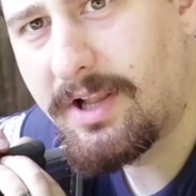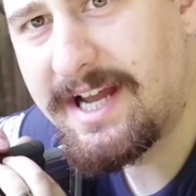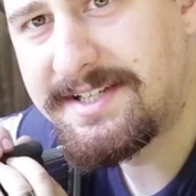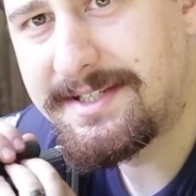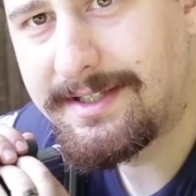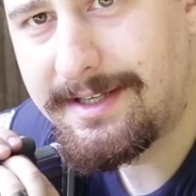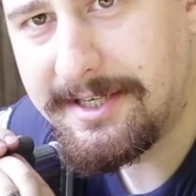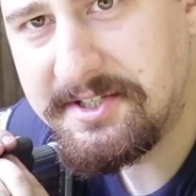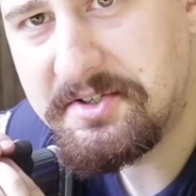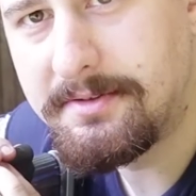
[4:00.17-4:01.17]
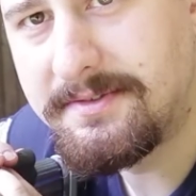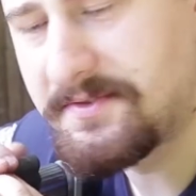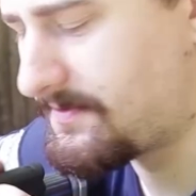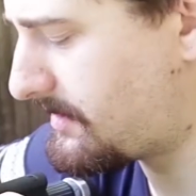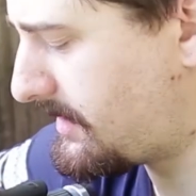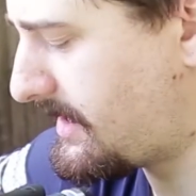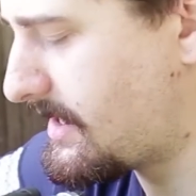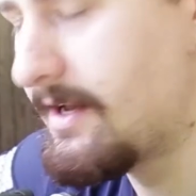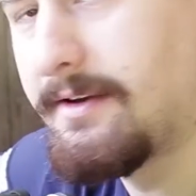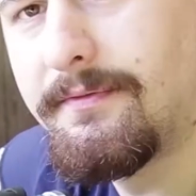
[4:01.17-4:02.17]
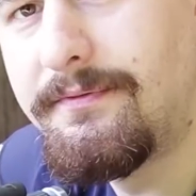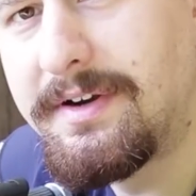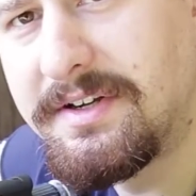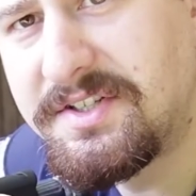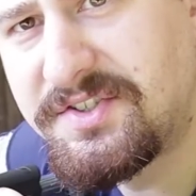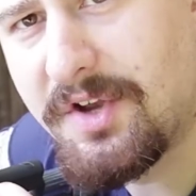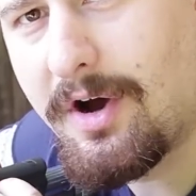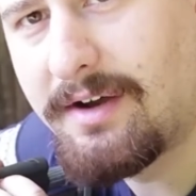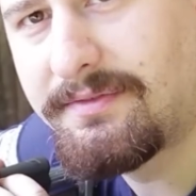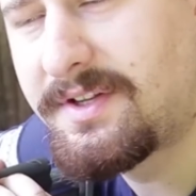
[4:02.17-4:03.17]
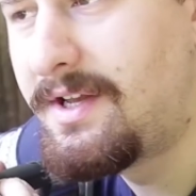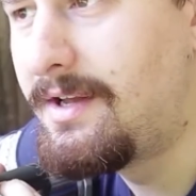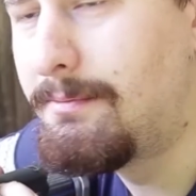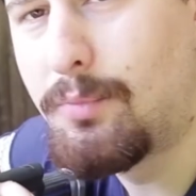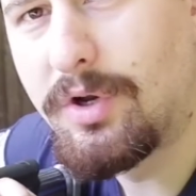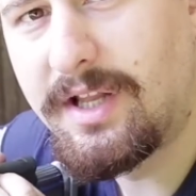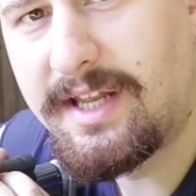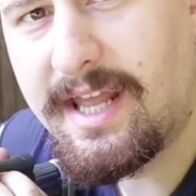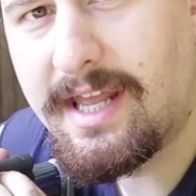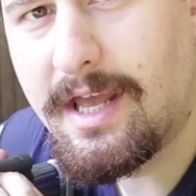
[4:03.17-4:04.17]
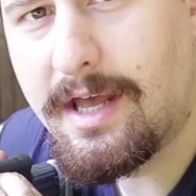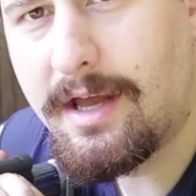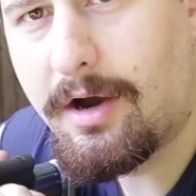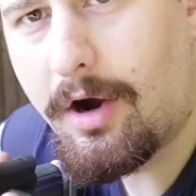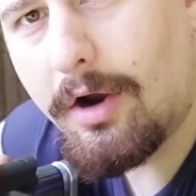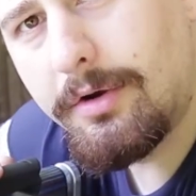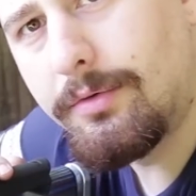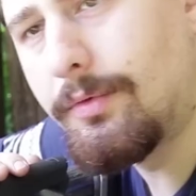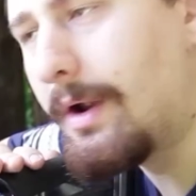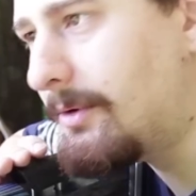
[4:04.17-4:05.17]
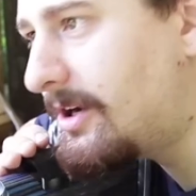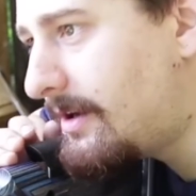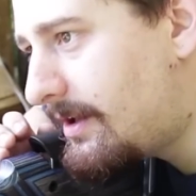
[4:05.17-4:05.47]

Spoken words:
plastic. It isn't. It's very, very soft, more like a hardened rubber.